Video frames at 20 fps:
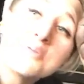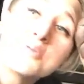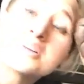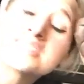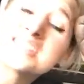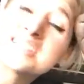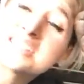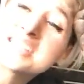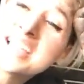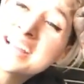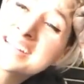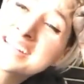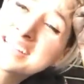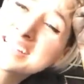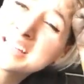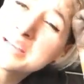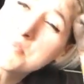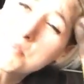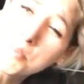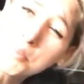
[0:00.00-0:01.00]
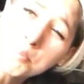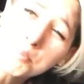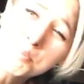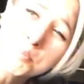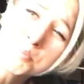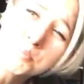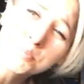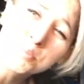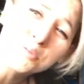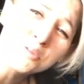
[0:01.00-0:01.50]
it wasn't technically
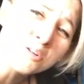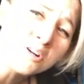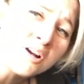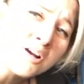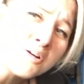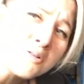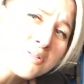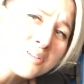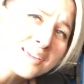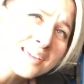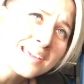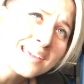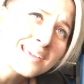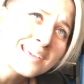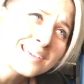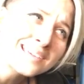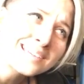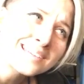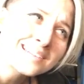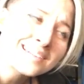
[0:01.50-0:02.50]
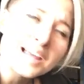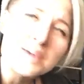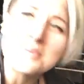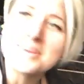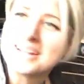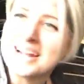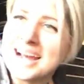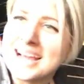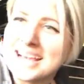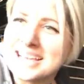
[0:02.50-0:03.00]
broken. I
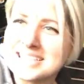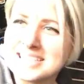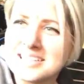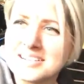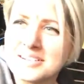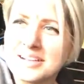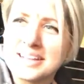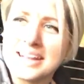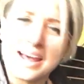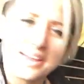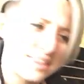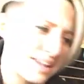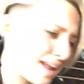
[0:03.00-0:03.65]
mean, I guess now